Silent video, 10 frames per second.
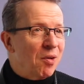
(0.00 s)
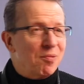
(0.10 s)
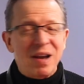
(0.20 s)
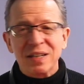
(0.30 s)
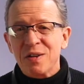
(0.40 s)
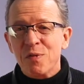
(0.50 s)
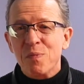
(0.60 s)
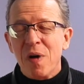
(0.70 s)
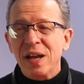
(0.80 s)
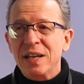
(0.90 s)
relative
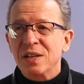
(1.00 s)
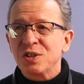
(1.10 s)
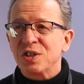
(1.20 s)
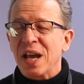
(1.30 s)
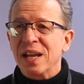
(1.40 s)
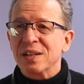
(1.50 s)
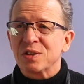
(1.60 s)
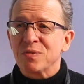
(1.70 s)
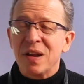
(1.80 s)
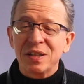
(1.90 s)
minors
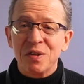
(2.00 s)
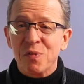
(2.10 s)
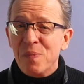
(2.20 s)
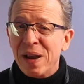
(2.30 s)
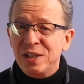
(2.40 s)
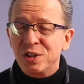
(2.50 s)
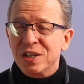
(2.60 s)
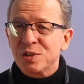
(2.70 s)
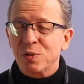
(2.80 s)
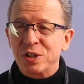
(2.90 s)
and relative
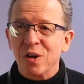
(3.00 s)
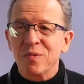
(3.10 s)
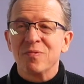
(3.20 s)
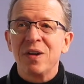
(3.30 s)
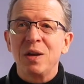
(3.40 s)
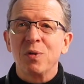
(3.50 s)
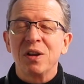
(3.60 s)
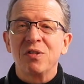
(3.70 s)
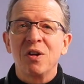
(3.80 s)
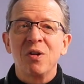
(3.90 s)
majors, which I really want
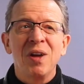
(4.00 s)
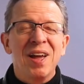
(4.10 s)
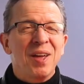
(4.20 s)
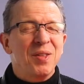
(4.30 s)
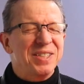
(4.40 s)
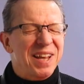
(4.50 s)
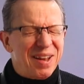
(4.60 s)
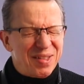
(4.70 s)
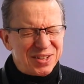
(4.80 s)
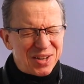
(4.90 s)
to do. There's
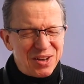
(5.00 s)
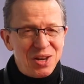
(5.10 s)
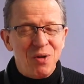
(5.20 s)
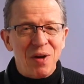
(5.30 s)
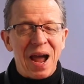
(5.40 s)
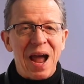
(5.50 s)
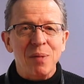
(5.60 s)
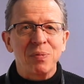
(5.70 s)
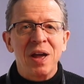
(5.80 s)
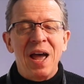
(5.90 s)
a new
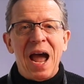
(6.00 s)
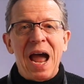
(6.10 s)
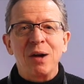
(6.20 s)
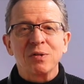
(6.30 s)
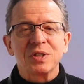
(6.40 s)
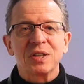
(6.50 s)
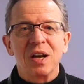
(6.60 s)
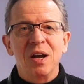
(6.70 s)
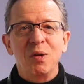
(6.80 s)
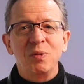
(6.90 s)
app out
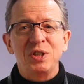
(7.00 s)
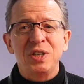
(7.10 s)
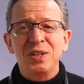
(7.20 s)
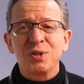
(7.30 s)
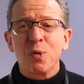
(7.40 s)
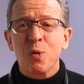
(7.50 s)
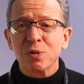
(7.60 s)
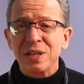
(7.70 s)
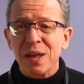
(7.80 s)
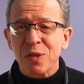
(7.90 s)
which is
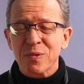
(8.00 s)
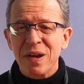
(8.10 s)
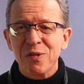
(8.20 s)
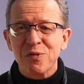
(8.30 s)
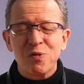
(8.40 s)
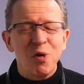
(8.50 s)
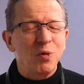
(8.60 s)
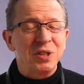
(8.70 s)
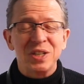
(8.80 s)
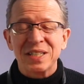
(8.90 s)
Quartet 3 and 4,
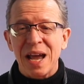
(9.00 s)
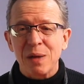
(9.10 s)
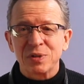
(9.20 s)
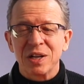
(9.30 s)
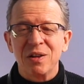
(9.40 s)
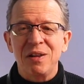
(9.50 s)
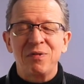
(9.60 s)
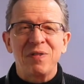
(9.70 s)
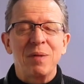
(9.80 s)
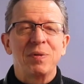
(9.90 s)
which is absolutely
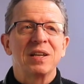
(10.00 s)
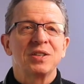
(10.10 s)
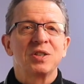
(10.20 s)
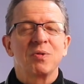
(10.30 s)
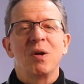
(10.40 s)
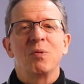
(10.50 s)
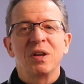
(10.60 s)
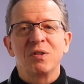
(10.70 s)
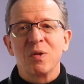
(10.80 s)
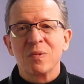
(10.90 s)
fabulous as well. I want
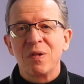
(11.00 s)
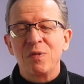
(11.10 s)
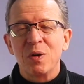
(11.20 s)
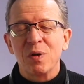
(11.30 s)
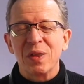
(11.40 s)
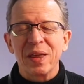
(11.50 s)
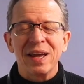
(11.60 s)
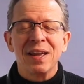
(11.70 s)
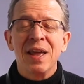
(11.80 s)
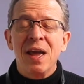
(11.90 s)
to do a review on that.